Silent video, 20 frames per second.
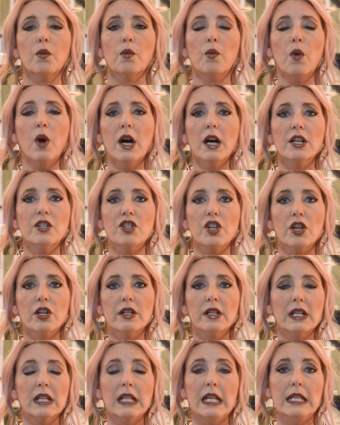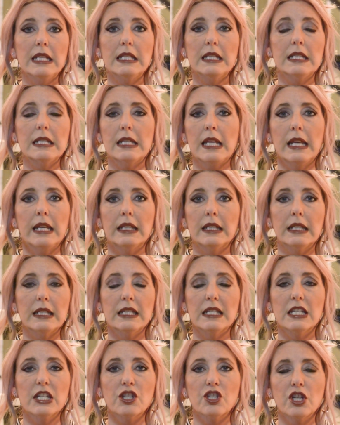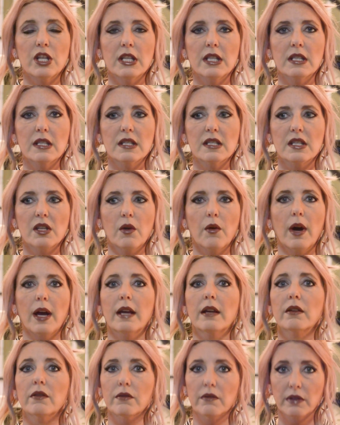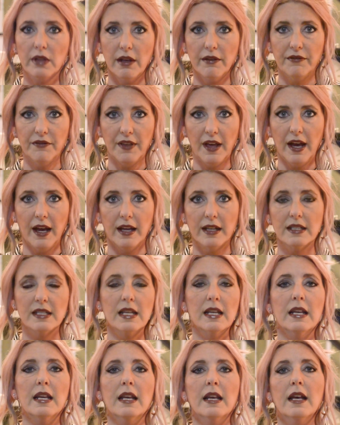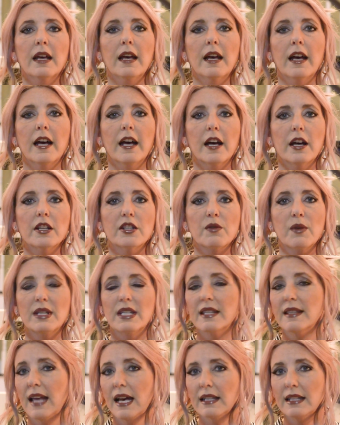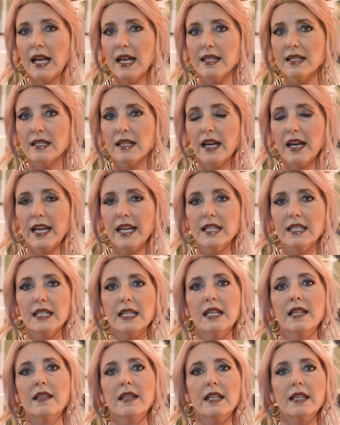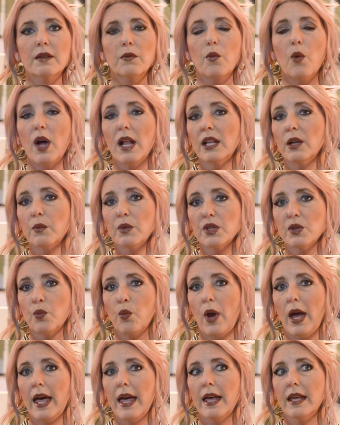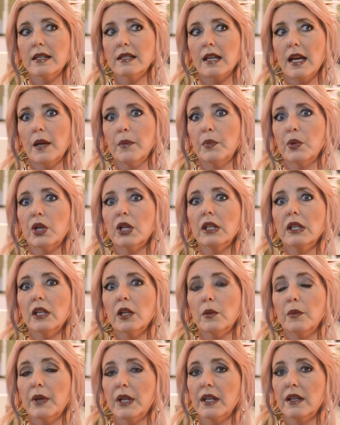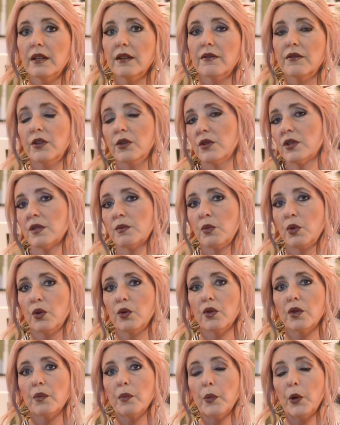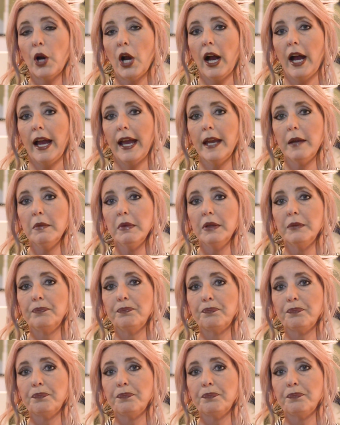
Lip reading: wash or cleanse and condition. So I love that. So I did that last night, and then while it was wet, I put a little bit of Usmooth Prime